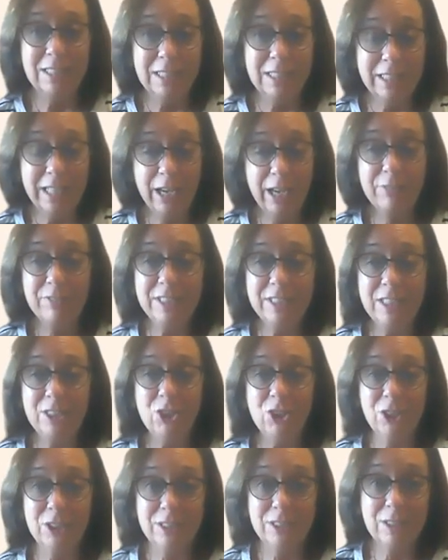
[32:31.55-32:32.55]
in life teach
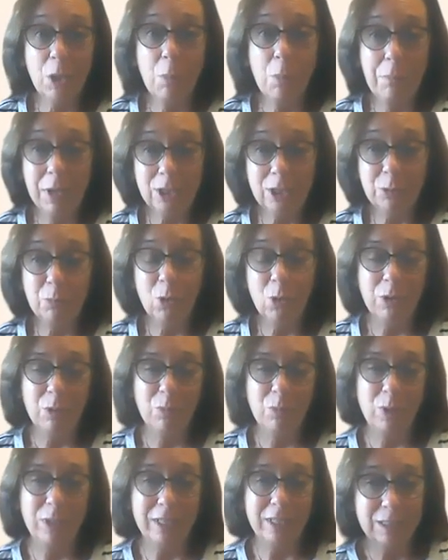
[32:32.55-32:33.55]
us so much more than
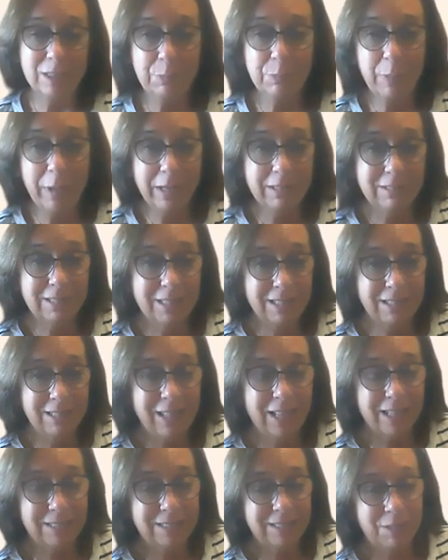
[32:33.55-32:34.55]
we expect.
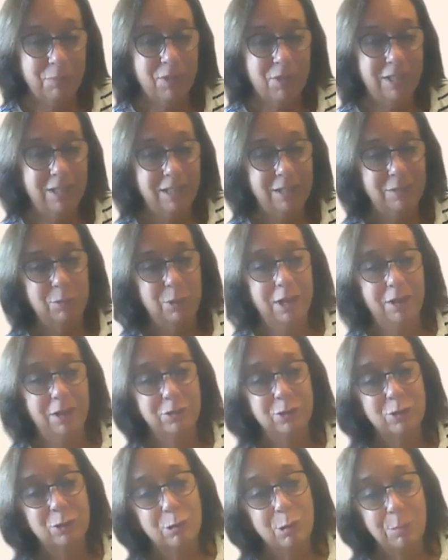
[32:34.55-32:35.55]
That's something that we
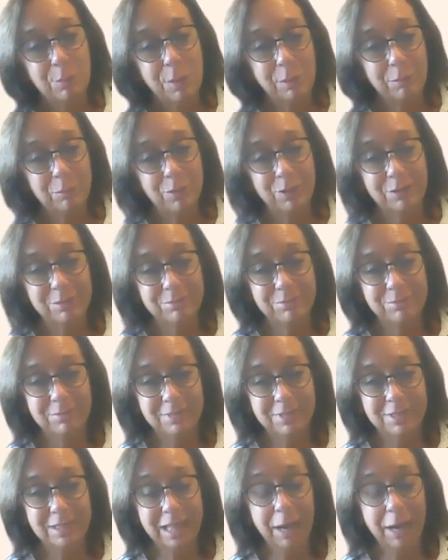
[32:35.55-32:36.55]
have to remember.
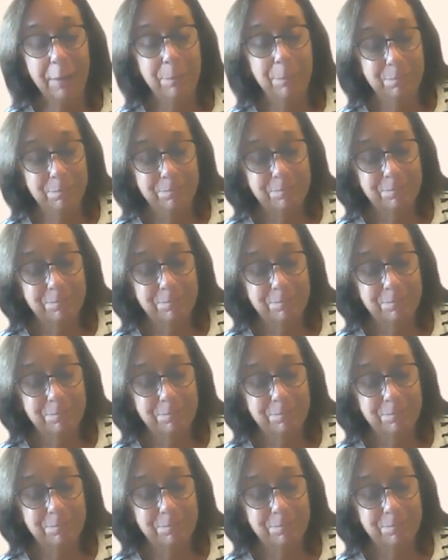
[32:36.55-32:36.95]
Yeah.